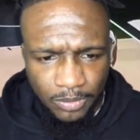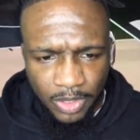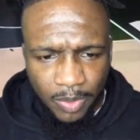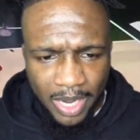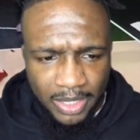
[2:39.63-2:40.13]

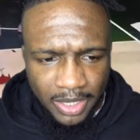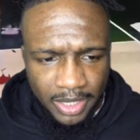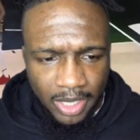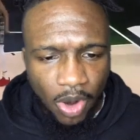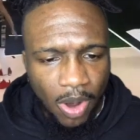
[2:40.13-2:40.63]
Get right in
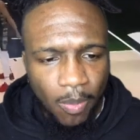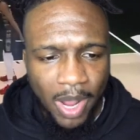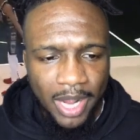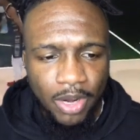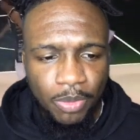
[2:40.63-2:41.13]
there. Oh, I'm
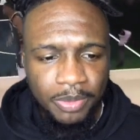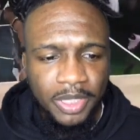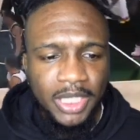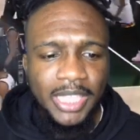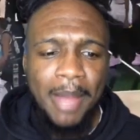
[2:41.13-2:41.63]
wide open.
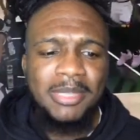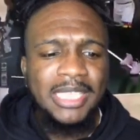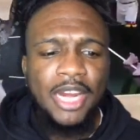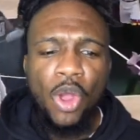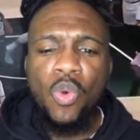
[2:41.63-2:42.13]
Y'all must
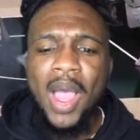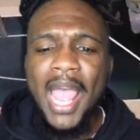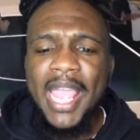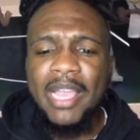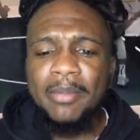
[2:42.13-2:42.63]
not know who
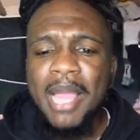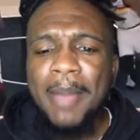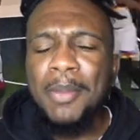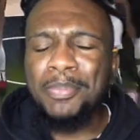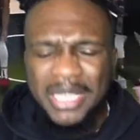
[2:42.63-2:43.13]
I am.
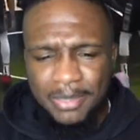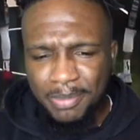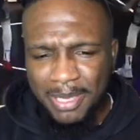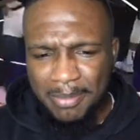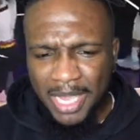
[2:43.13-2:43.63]
I'm the best
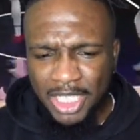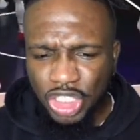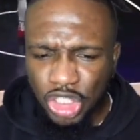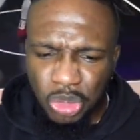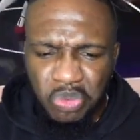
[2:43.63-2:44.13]
big man
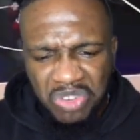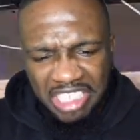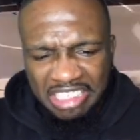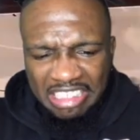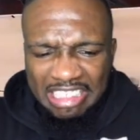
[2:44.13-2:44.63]
shooting
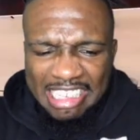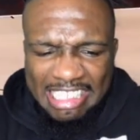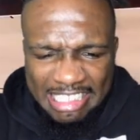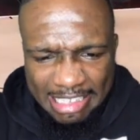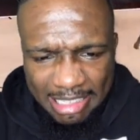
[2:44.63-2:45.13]
in the league.